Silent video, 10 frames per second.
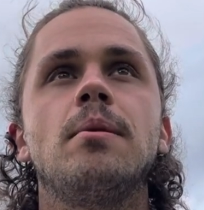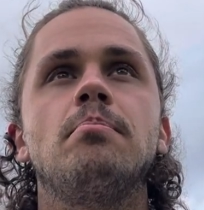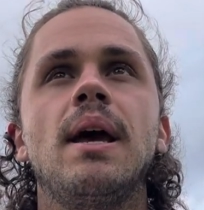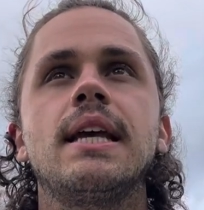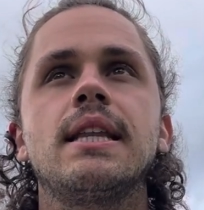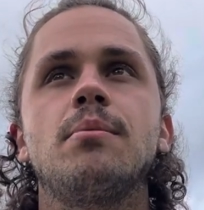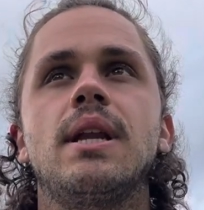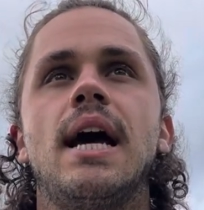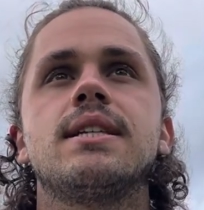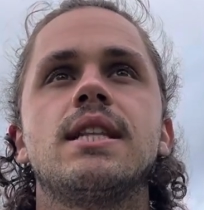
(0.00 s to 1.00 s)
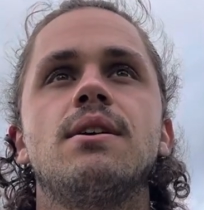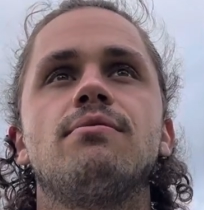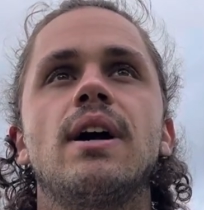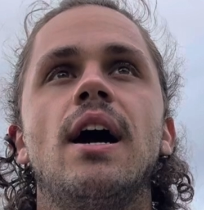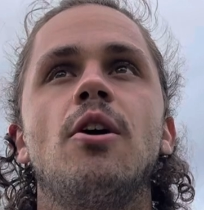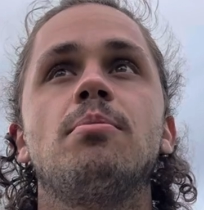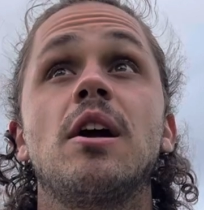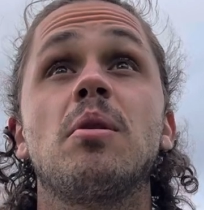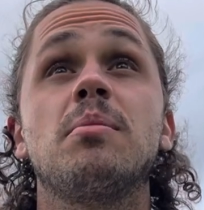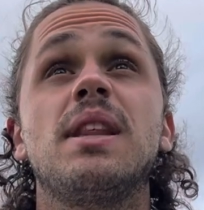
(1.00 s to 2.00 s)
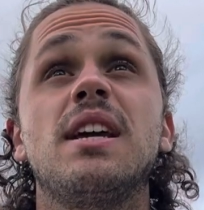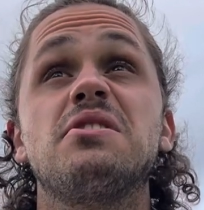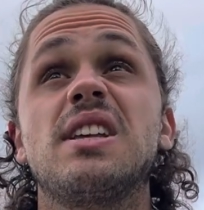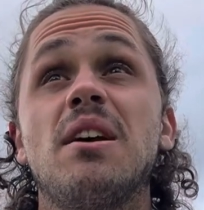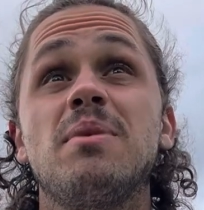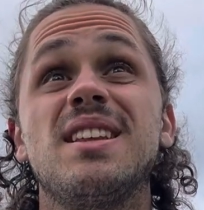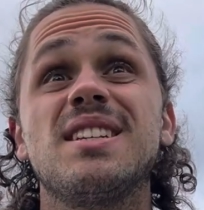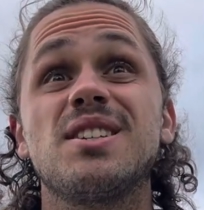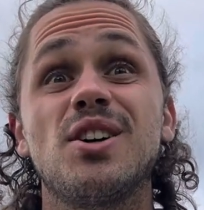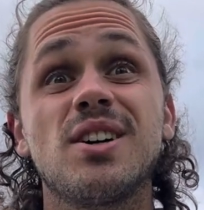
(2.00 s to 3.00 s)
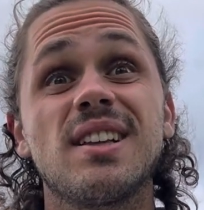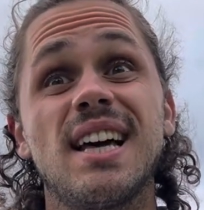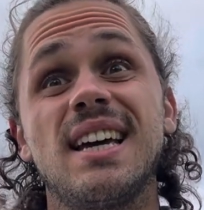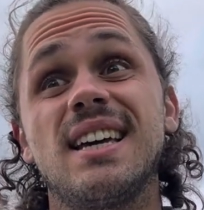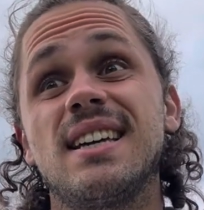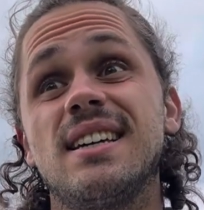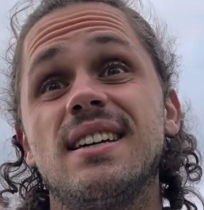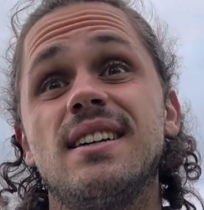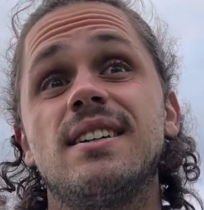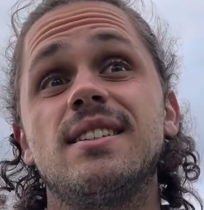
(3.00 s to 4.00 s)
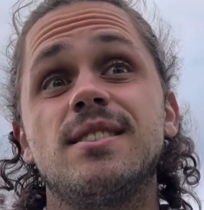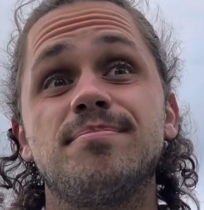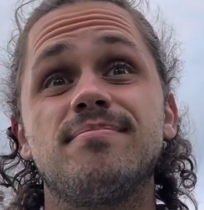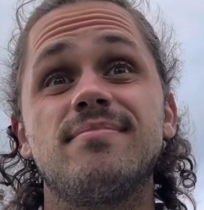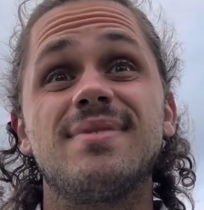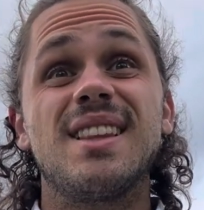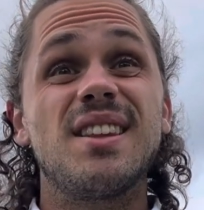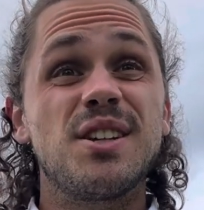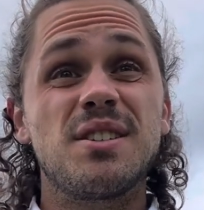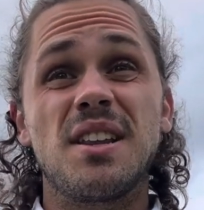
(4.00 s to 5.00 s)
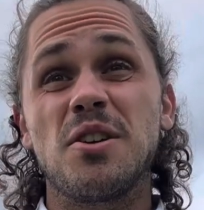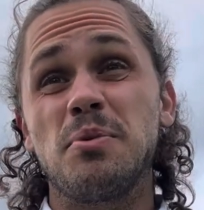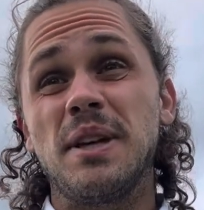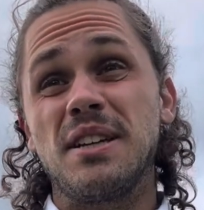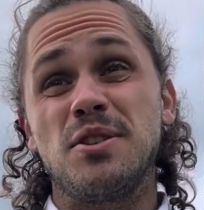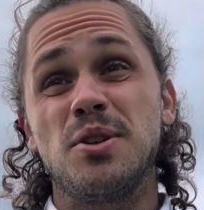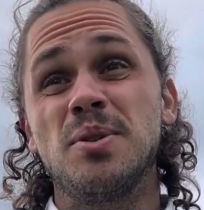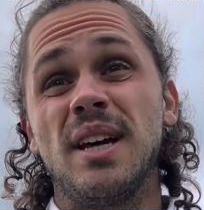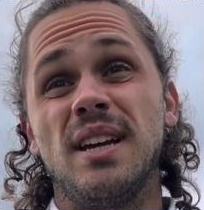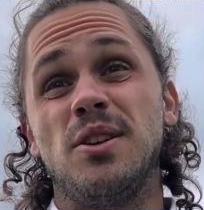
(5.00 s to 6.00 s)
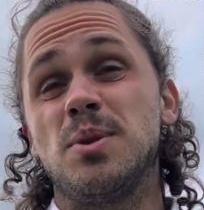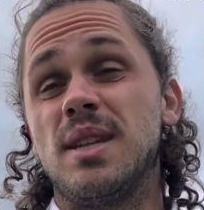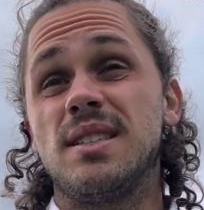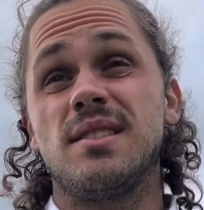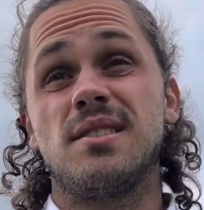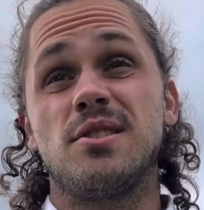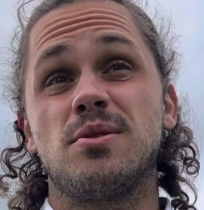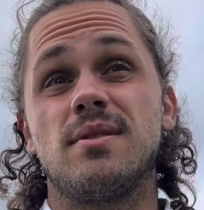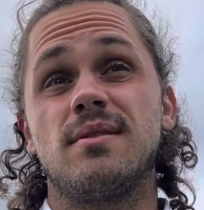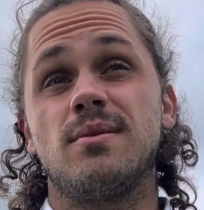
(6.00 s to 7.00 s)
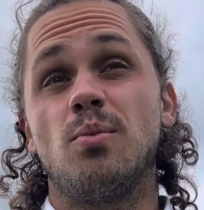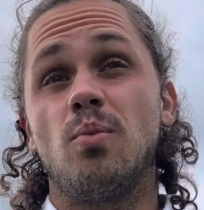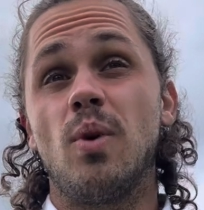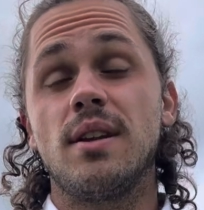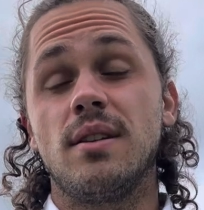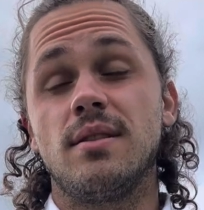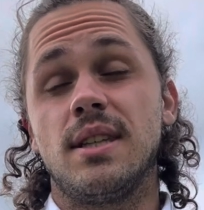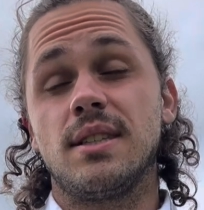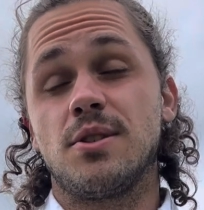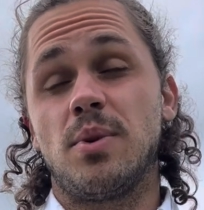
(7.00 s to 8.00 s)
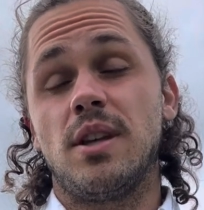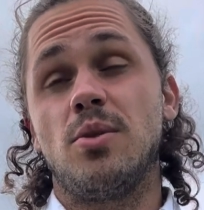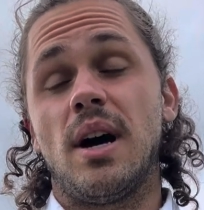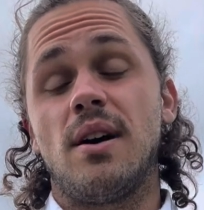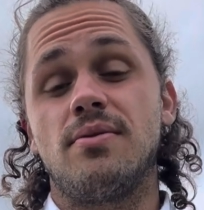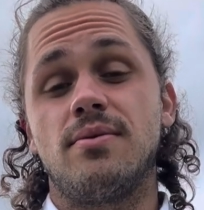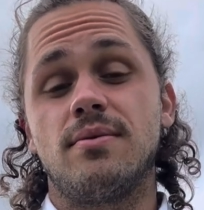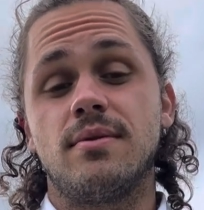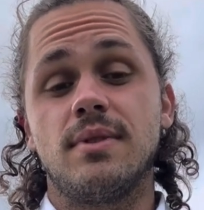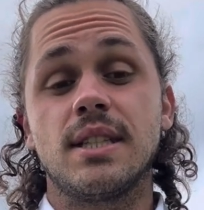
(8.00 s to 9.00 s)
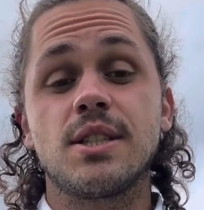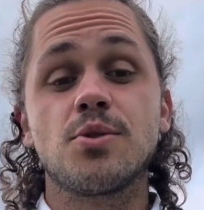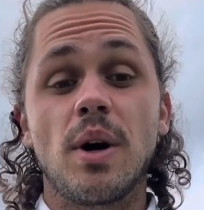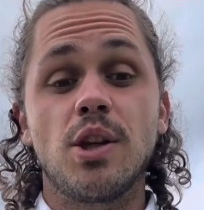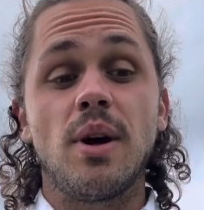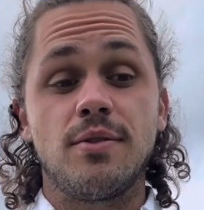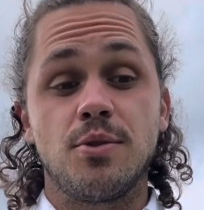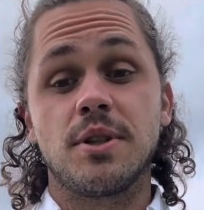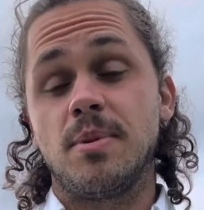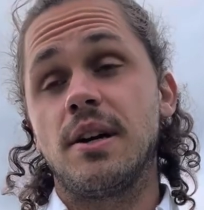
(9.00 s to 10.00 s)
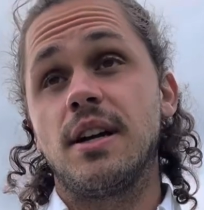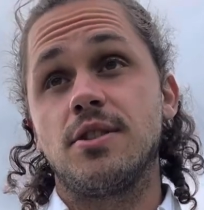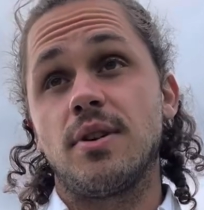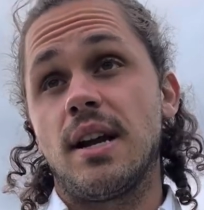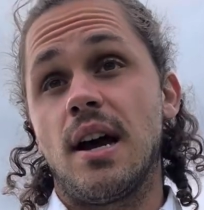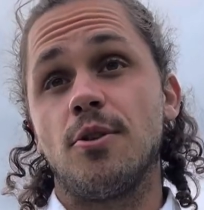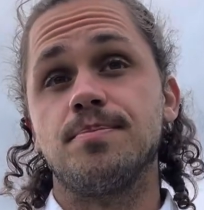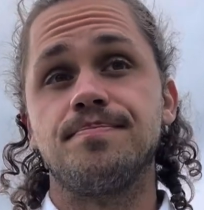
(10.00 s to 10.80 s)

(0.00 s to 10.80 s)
begging them and asking them for help, and I remember they just gave me this look like, there's nothing we can do. Like, this is what you have to experience right now.